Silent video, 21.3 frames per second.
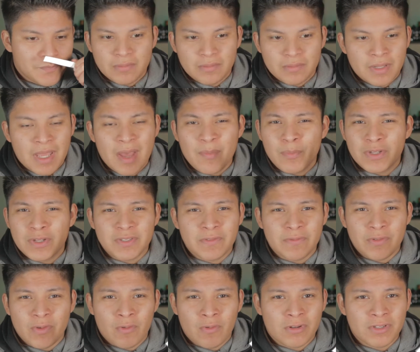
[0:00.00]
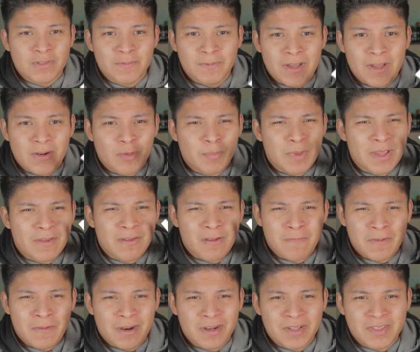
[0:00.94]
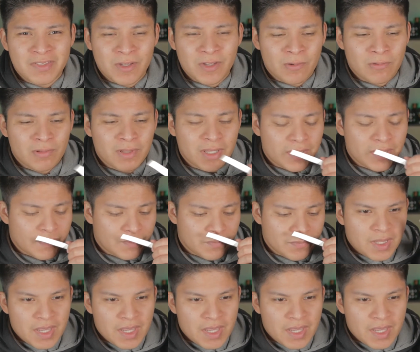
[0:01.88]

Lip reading: Not much of the orange flower, maybe very subtly,